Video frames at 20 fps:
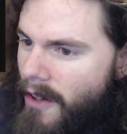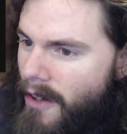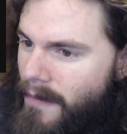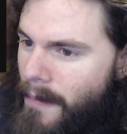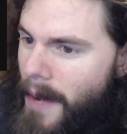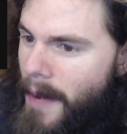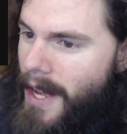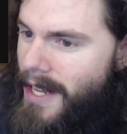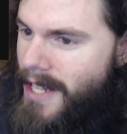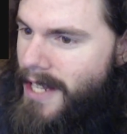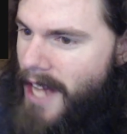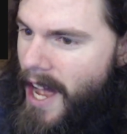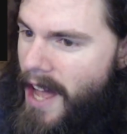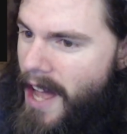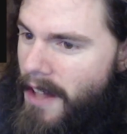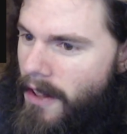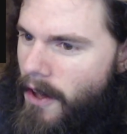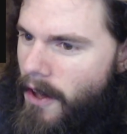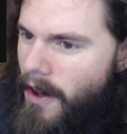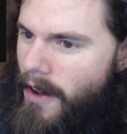by
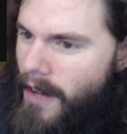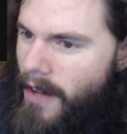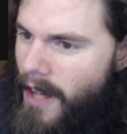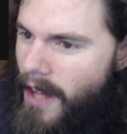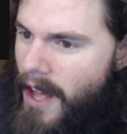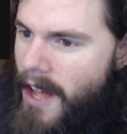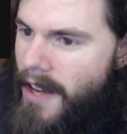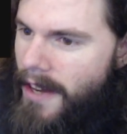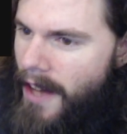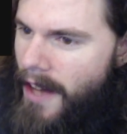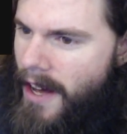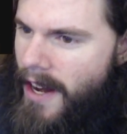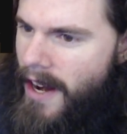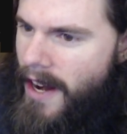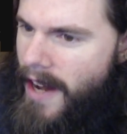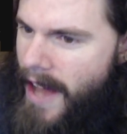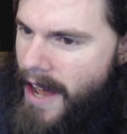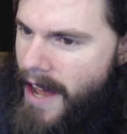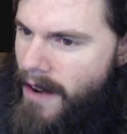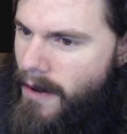dialogue, not
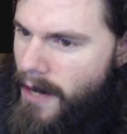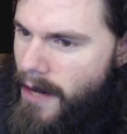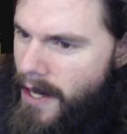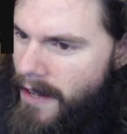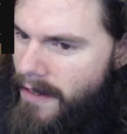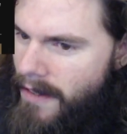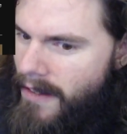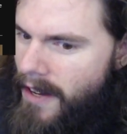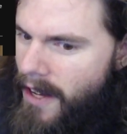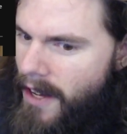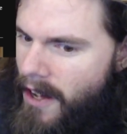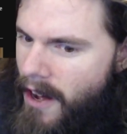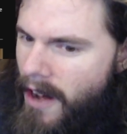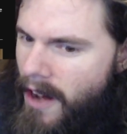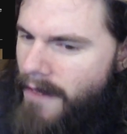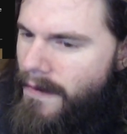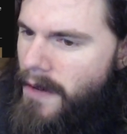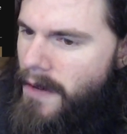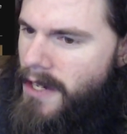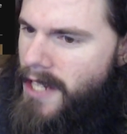anachronistic
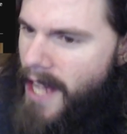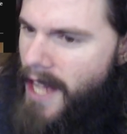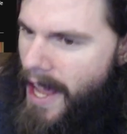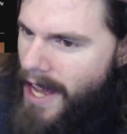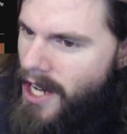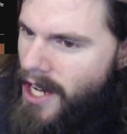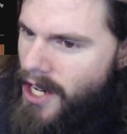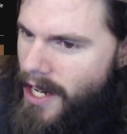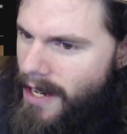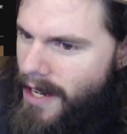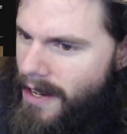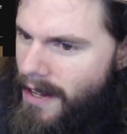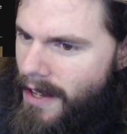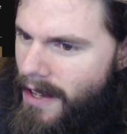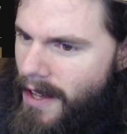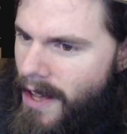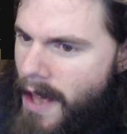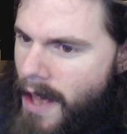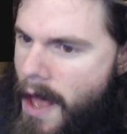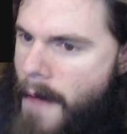confrontation.
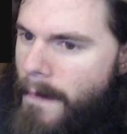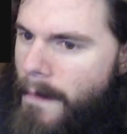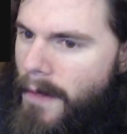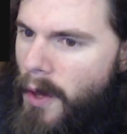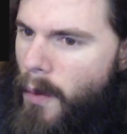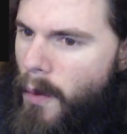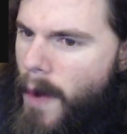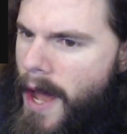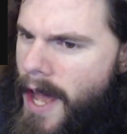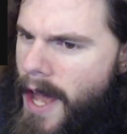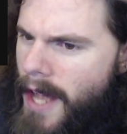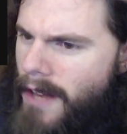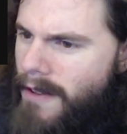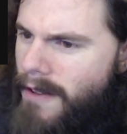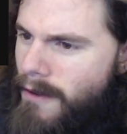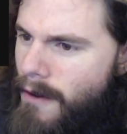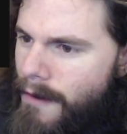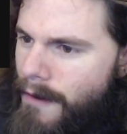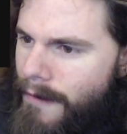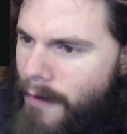The way
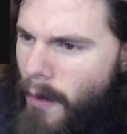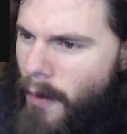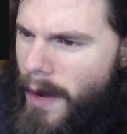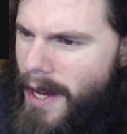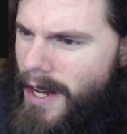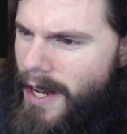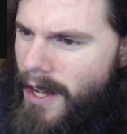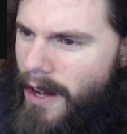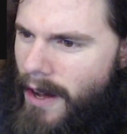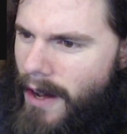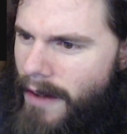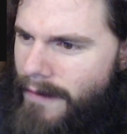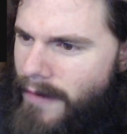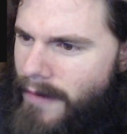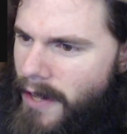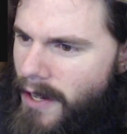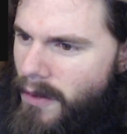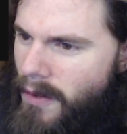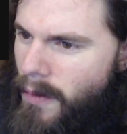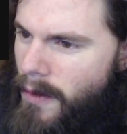to avoid
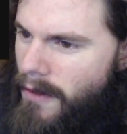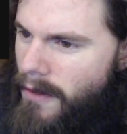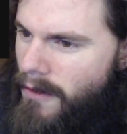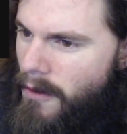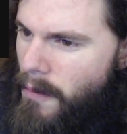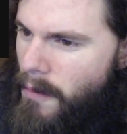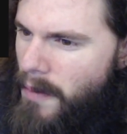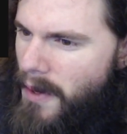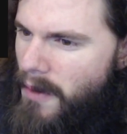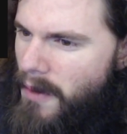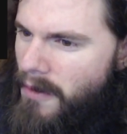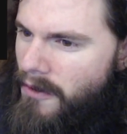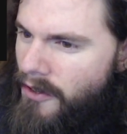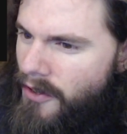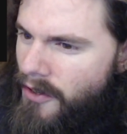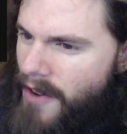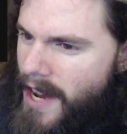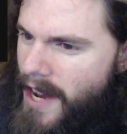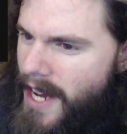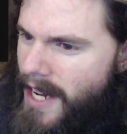conflict was to boost
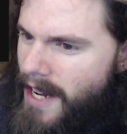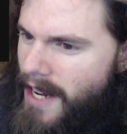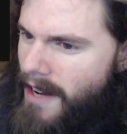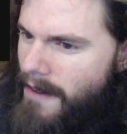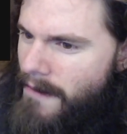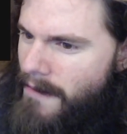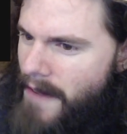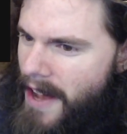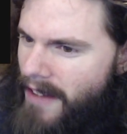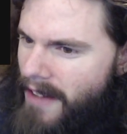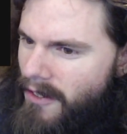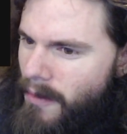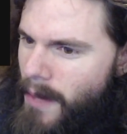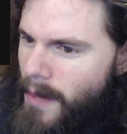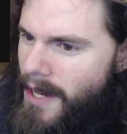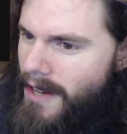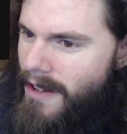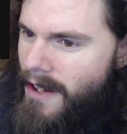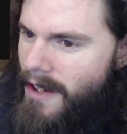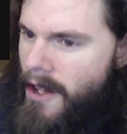trade and
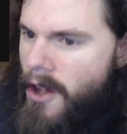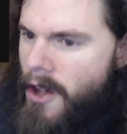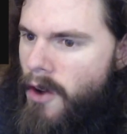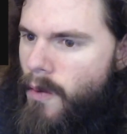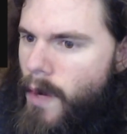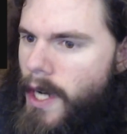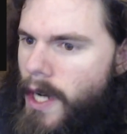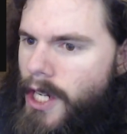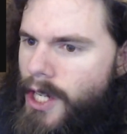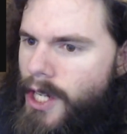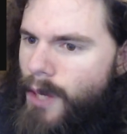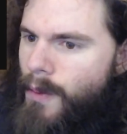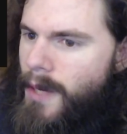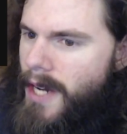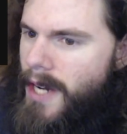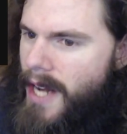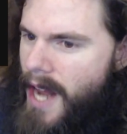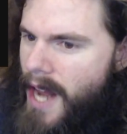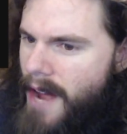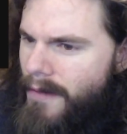investment. Russia
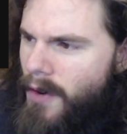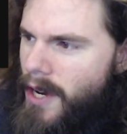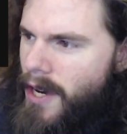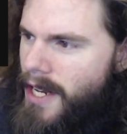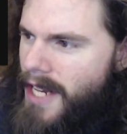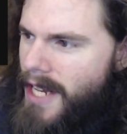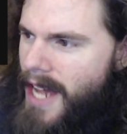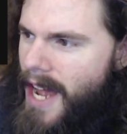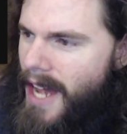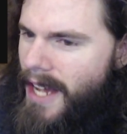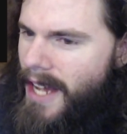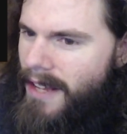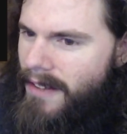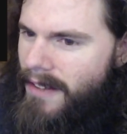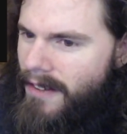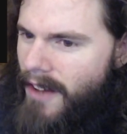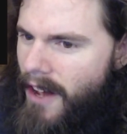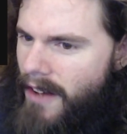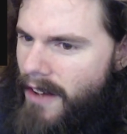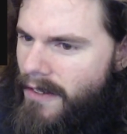would never attack
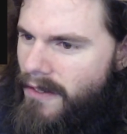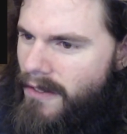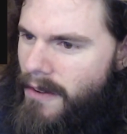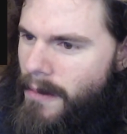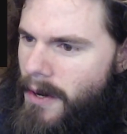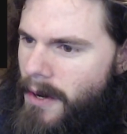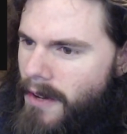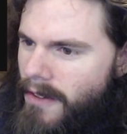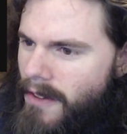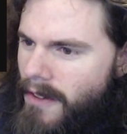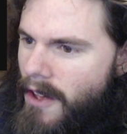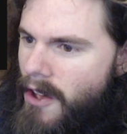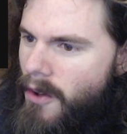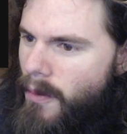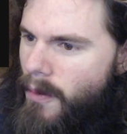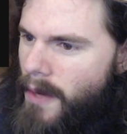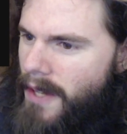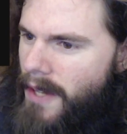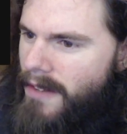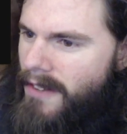its customers.
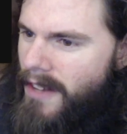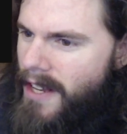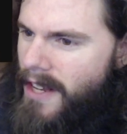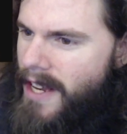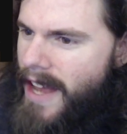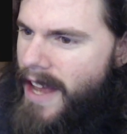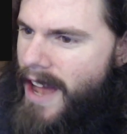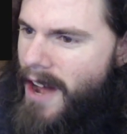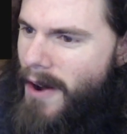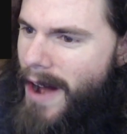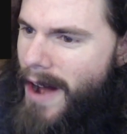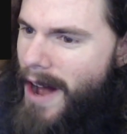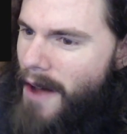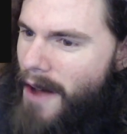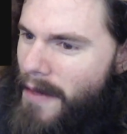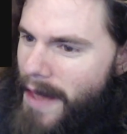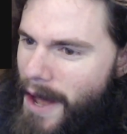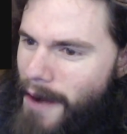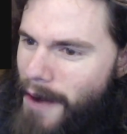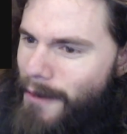We see now how
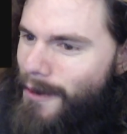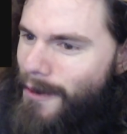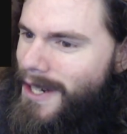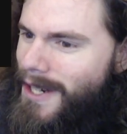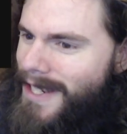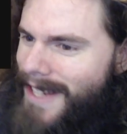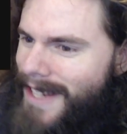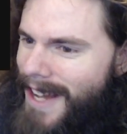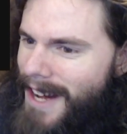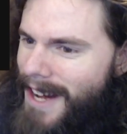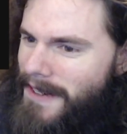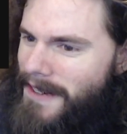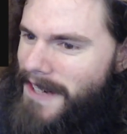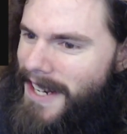that worked out.